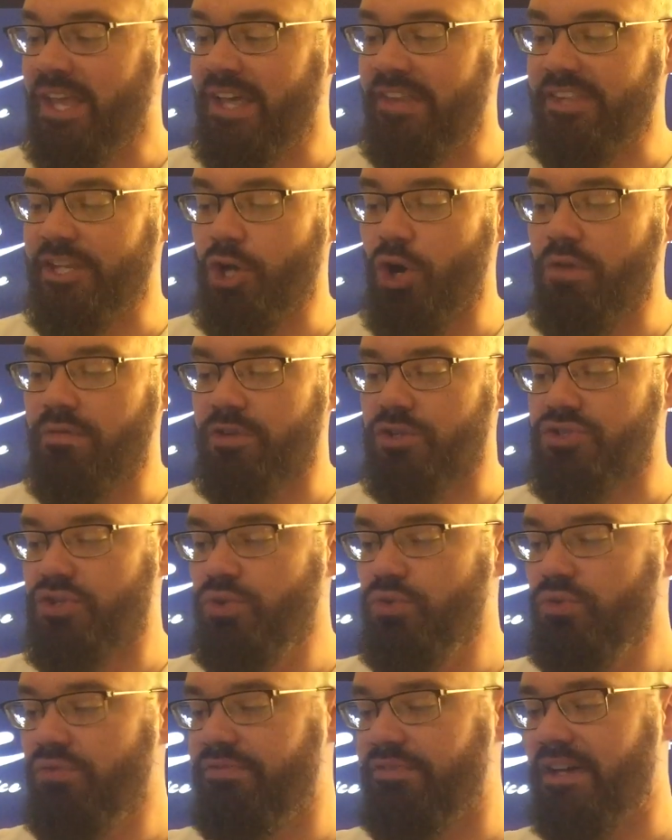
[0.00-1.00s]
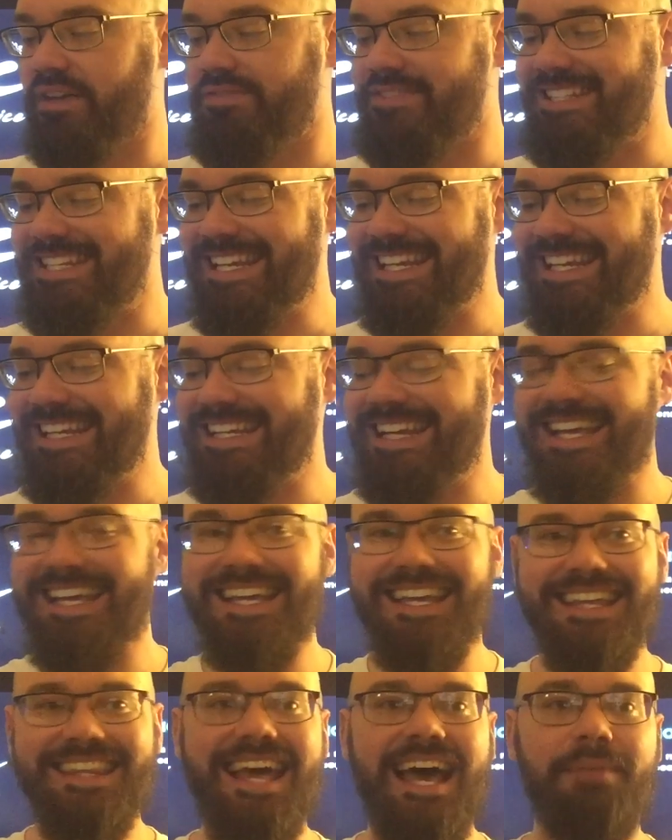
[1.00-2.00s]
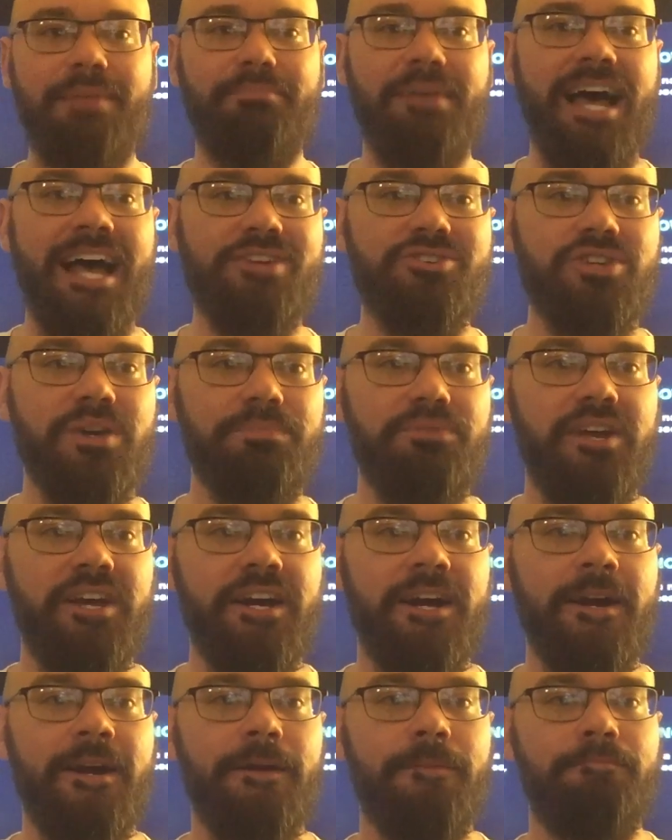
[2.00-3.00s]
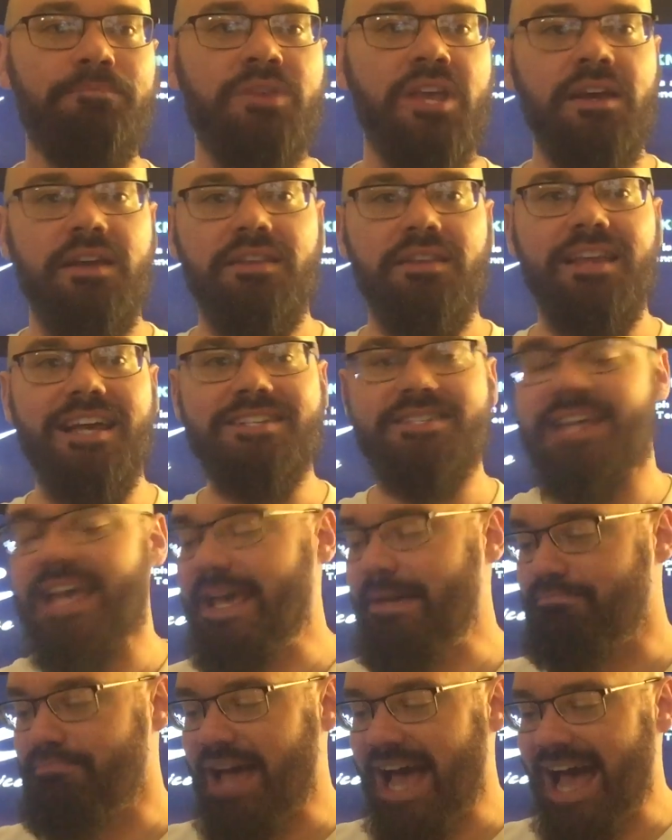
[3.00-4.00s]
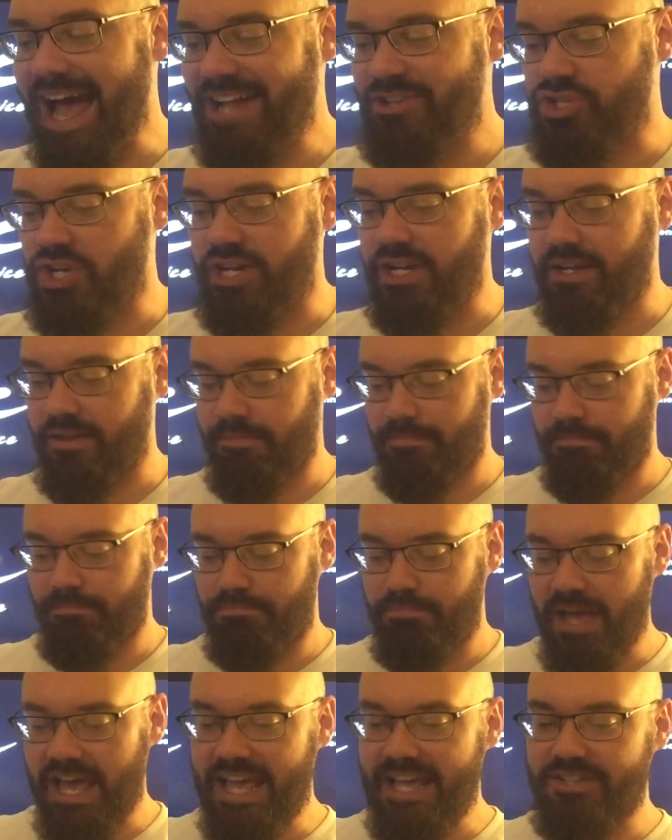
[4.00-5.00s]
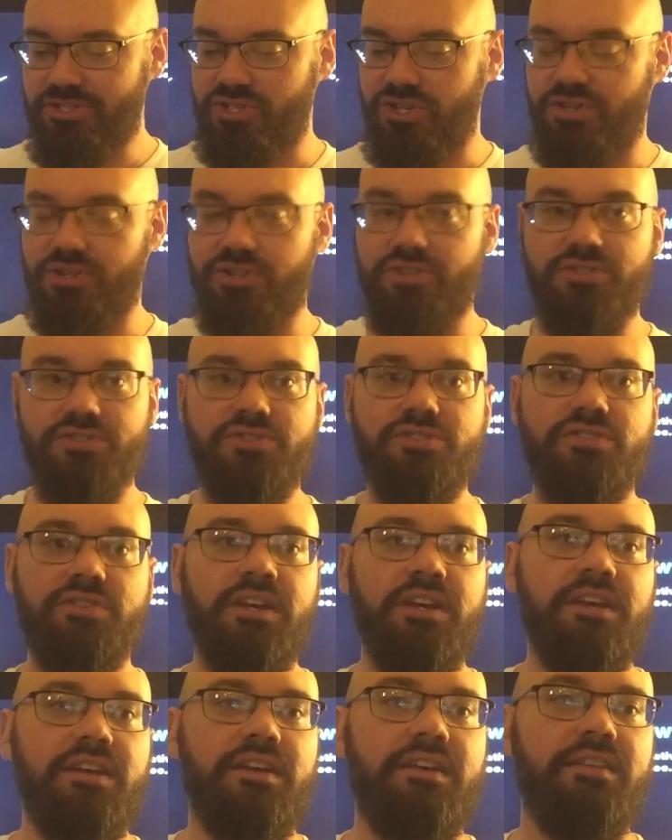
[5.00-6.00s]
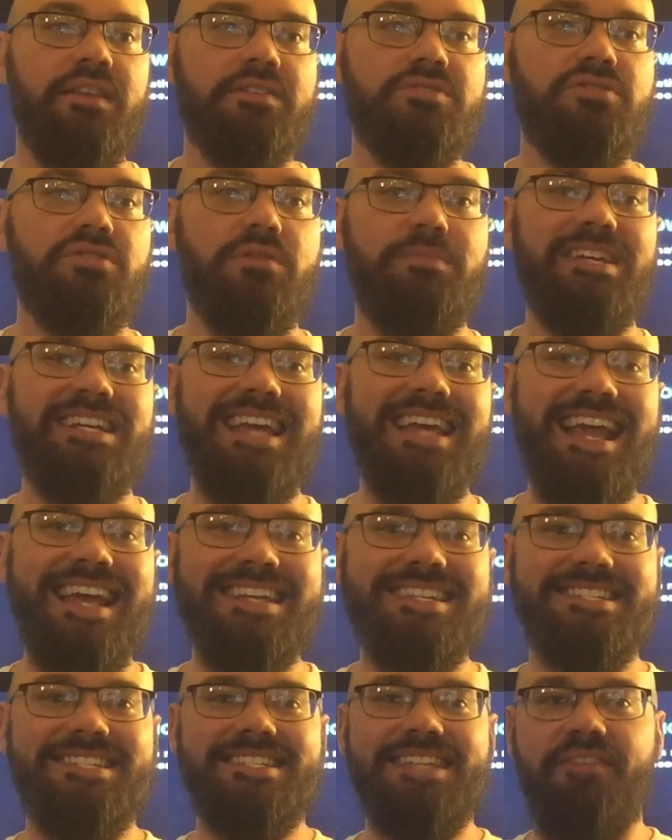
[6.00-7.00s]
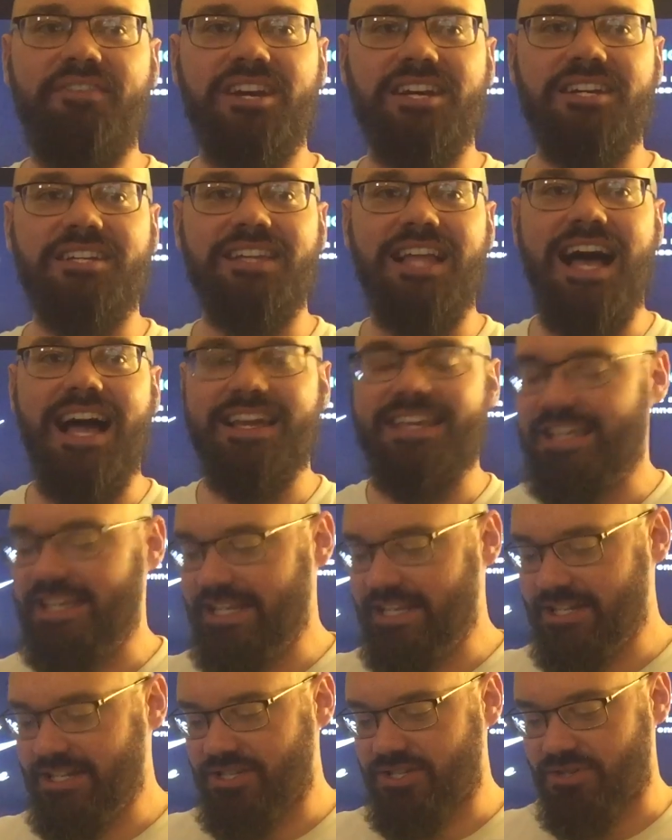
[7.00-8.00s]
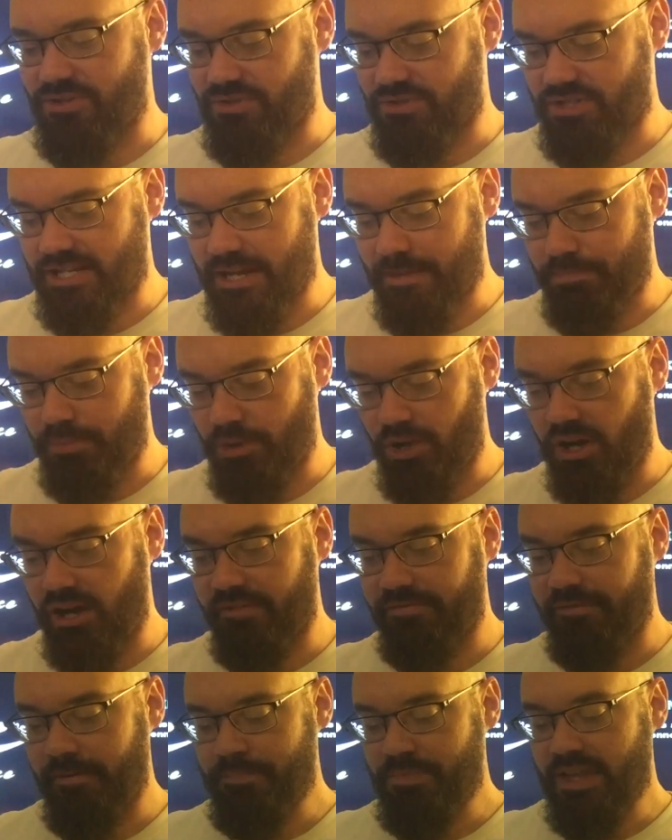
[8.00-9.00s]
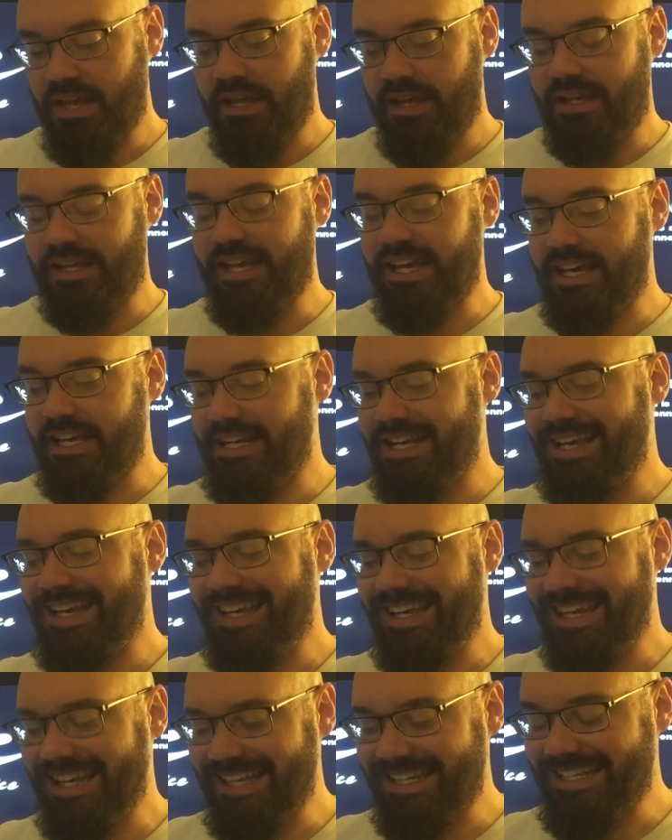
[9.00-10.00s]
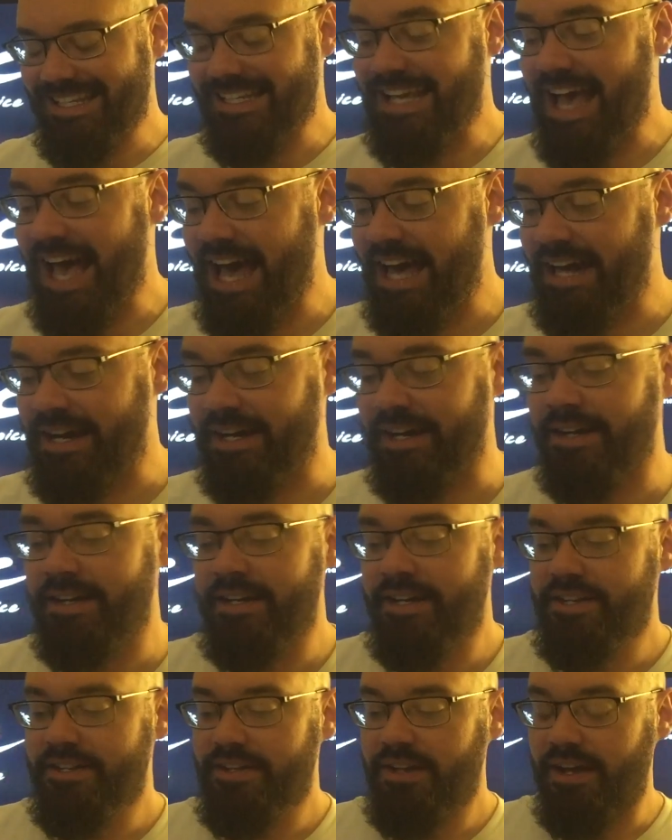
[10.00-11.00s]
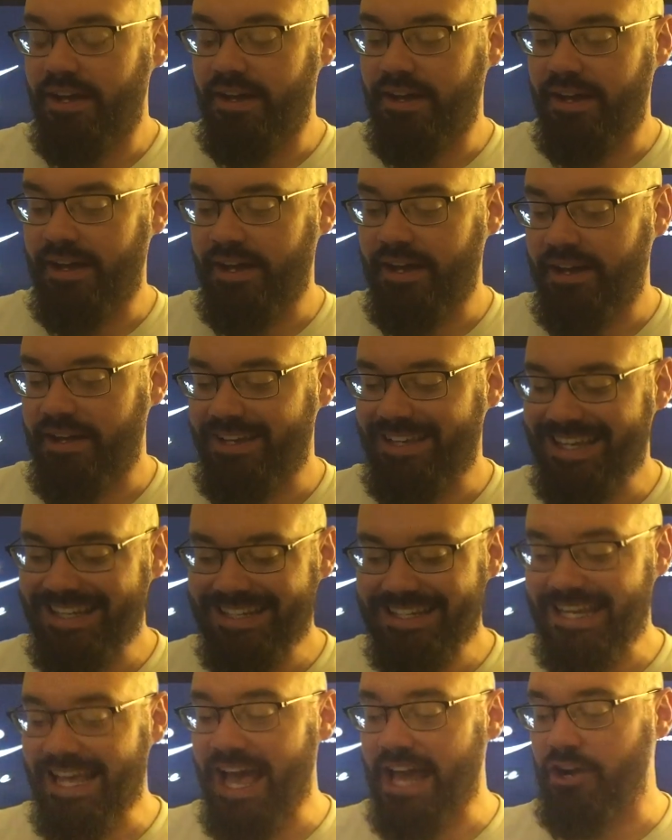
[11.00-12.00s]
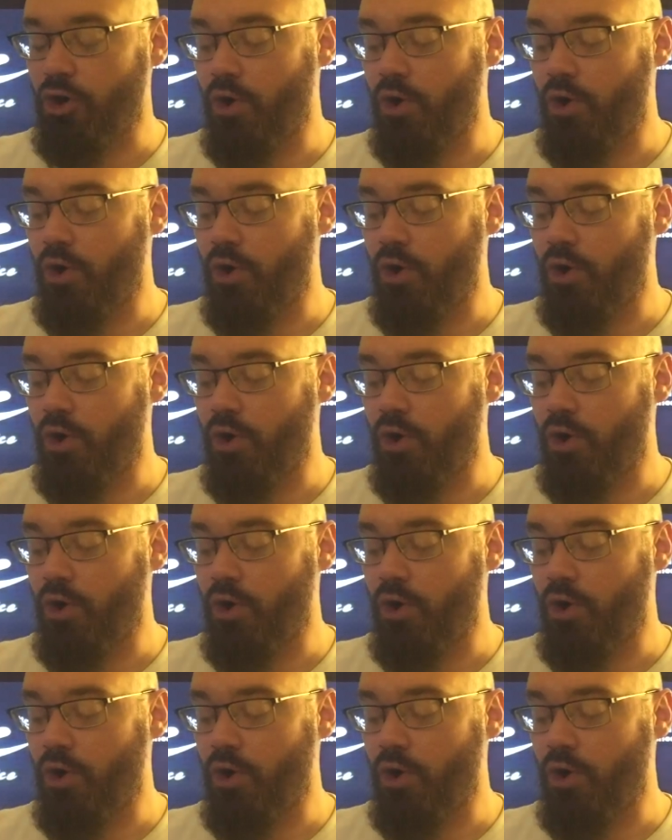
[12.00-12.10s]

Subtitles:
in the over 215 in that matchup there. Next game, Magic, Pacers. That's going to be a 7 o'clock Eastern tip-off in Indiana. Indiana